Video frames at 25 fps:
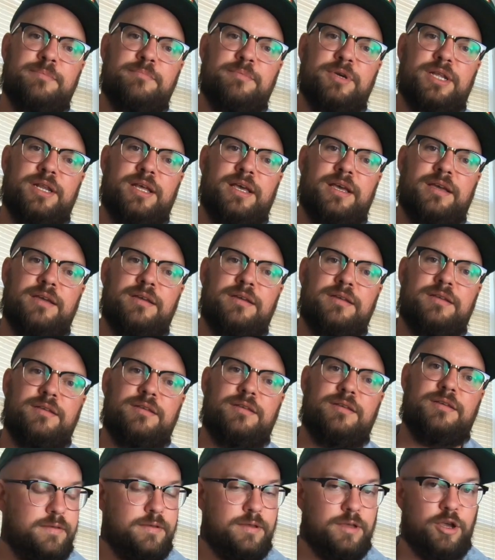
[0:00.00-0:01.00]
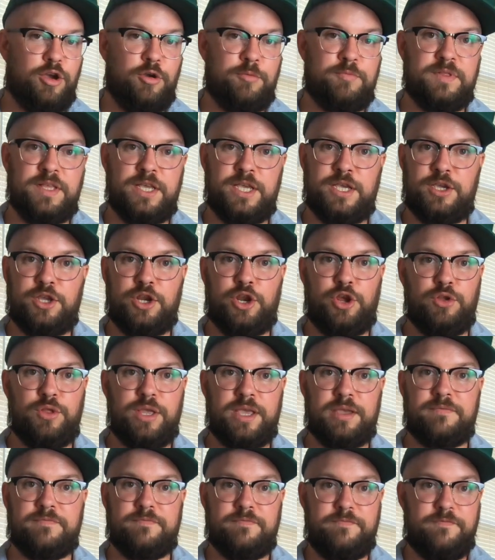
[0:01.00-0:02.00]
But hopefully,
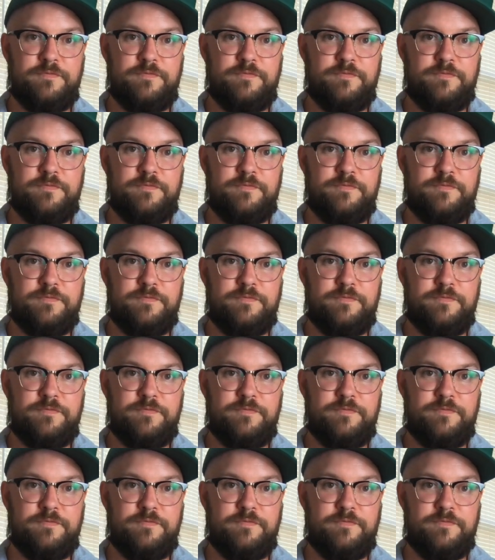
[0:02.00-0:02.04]
like,